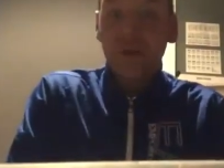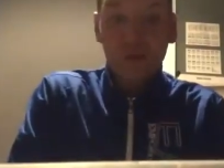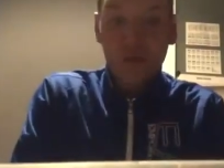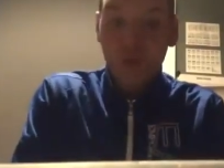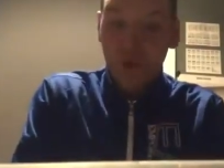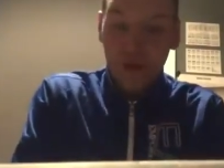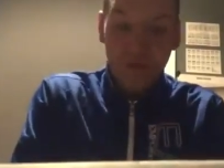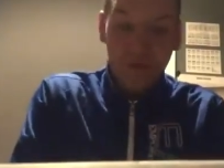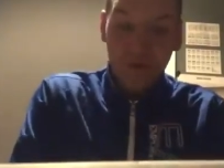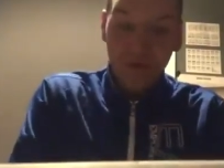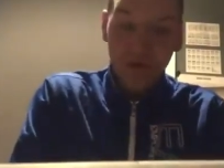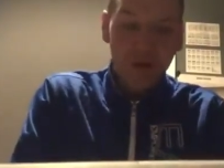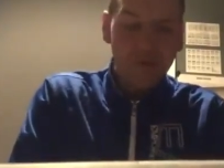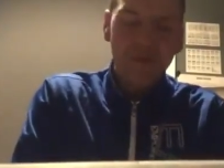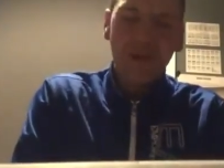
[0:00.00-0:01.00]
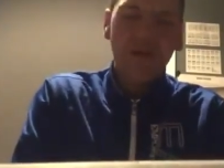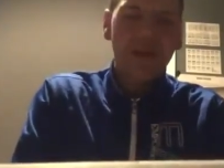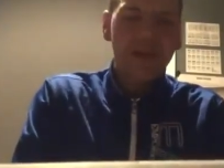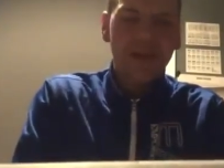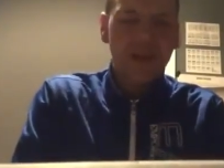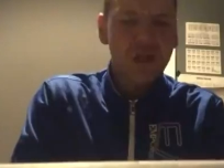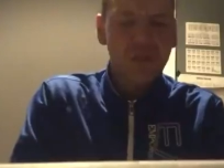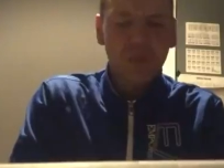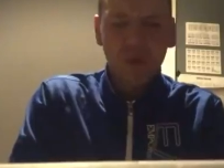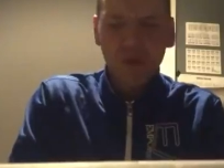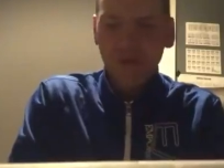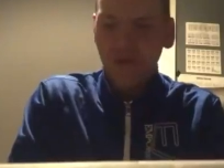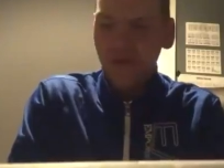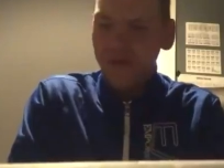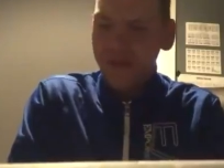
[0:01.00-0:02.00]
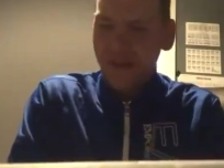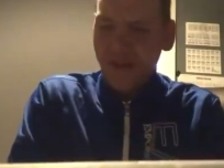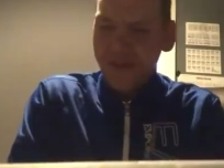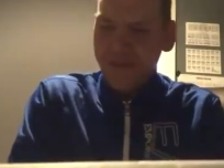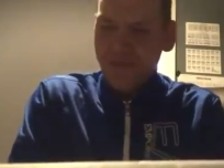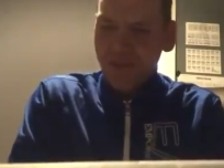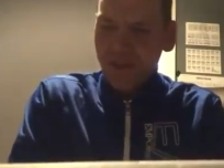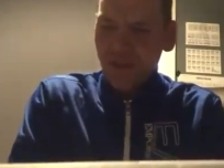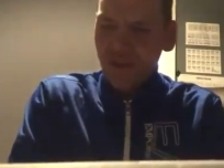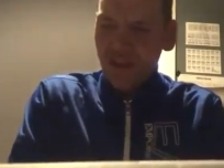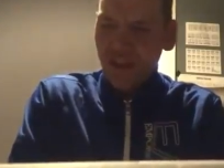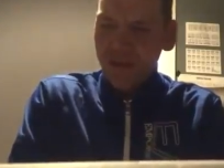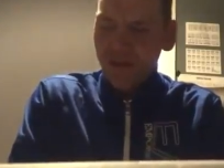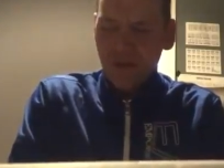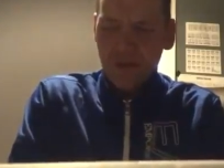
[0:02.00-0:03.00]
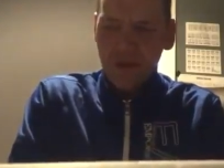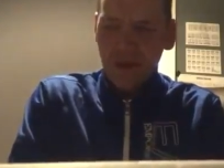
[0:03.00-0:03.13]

and there was one lovely lady I'd spoke to, and she it was